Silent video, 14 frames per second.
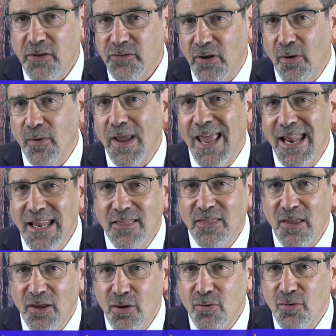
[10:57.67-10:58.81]
So
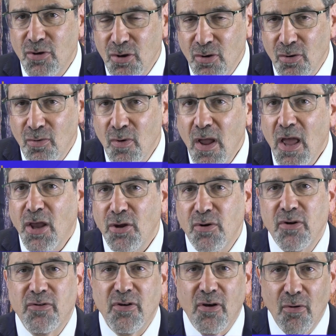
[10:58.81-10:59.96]
anything you do, you
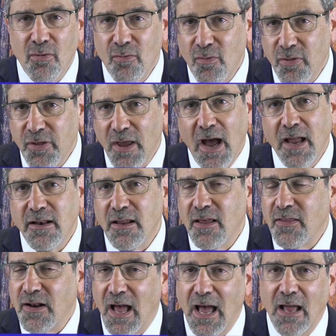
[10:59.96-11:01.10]
need to go in with the
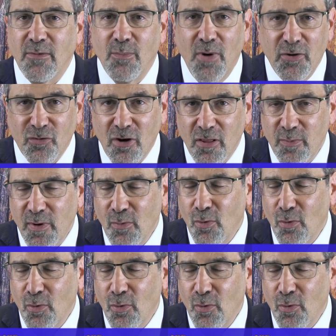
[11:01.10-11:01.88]
idea that I'd much rather be